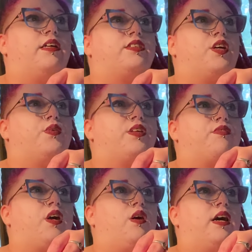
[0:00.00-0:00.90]
So
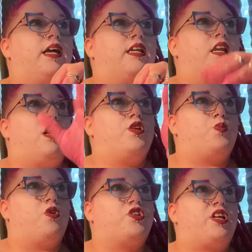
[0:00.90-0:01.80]
they've got a large
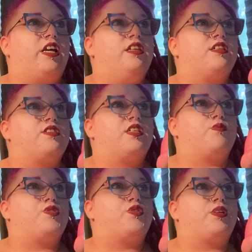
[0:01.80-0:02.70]
wash kit that
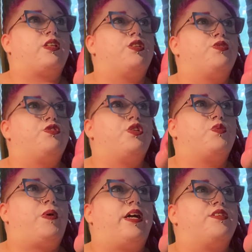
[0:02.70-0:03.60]
seems to include
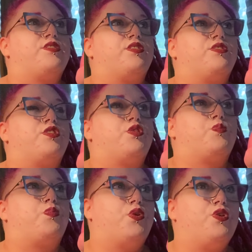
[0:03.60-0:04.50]
toothpaste and
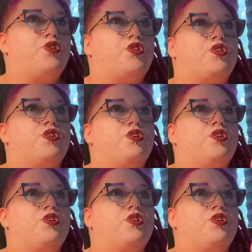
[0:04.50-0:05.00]
toothbrush.